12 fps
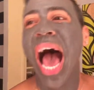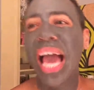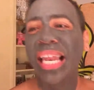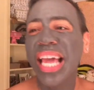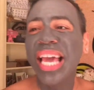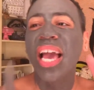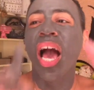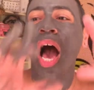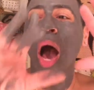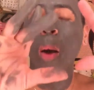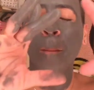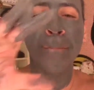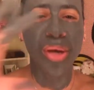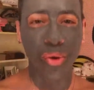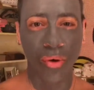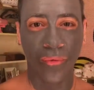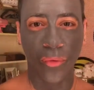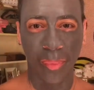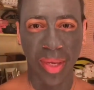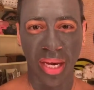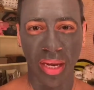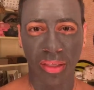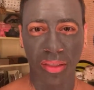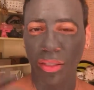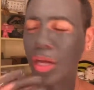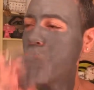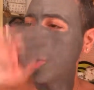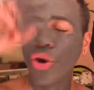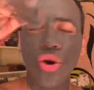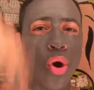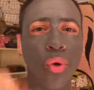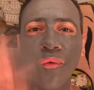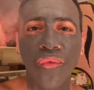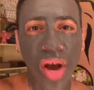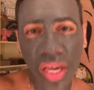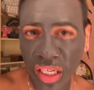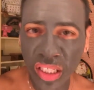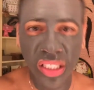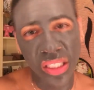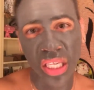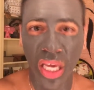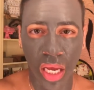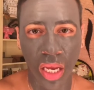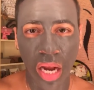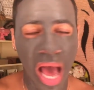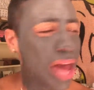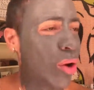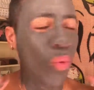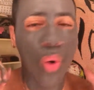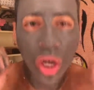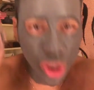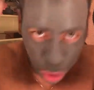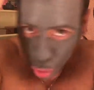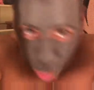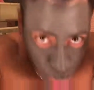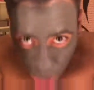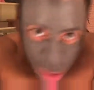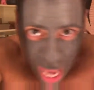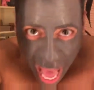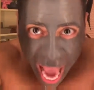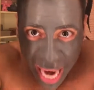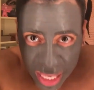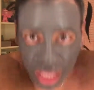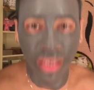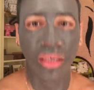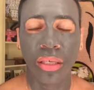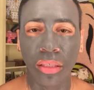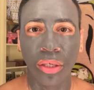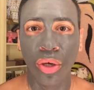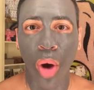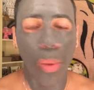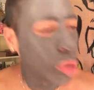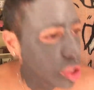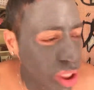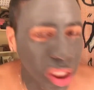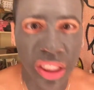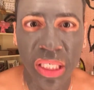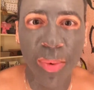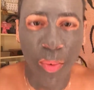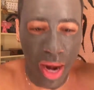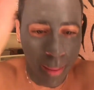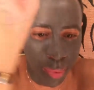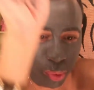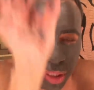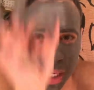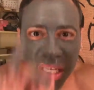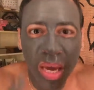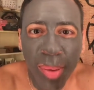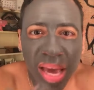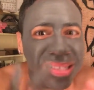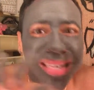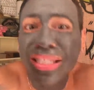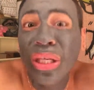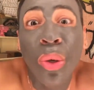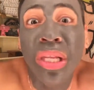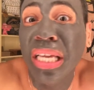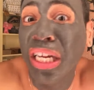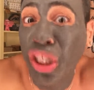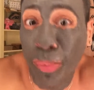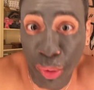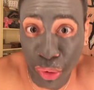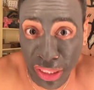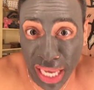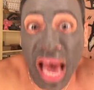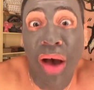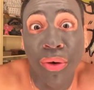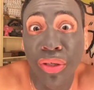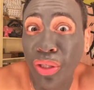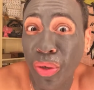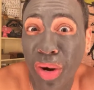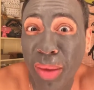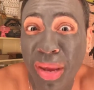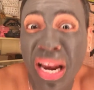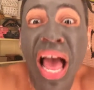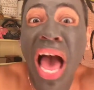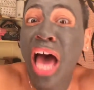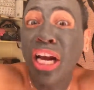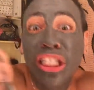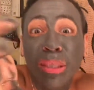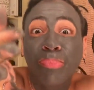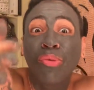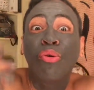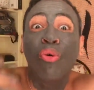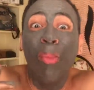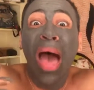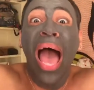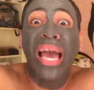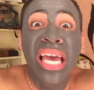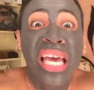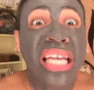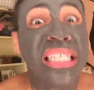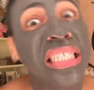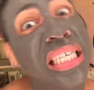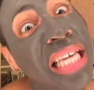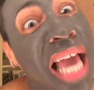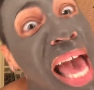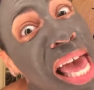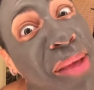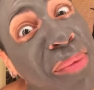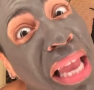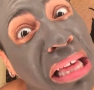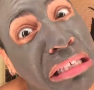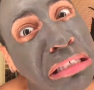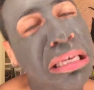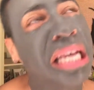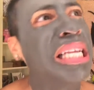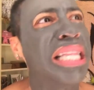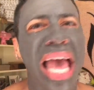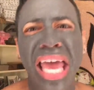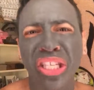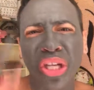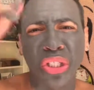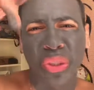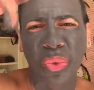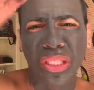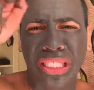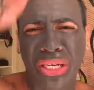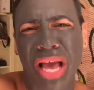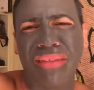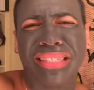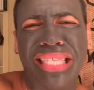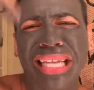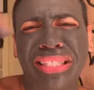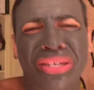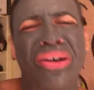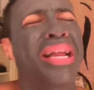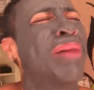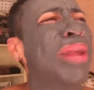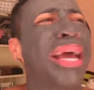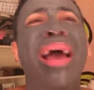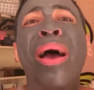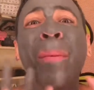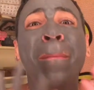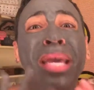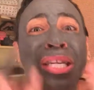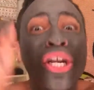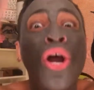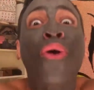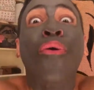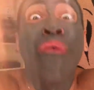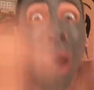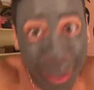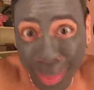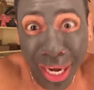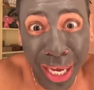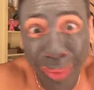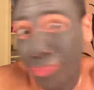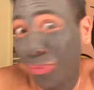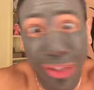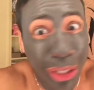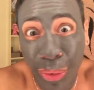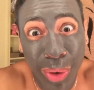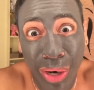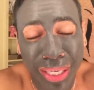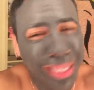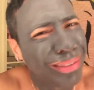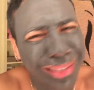I like a beautiful penis. No fucking skin. I don't want you hiding. You know, I want you to see me. When I pull down your pants, that's the only thing I should pull down. You know what I mean? I don't need to pull back and see your head and be like, ooh, and then the head is all twisted or have dents on it. I'm like, bitch, wrap it up. Don't want it.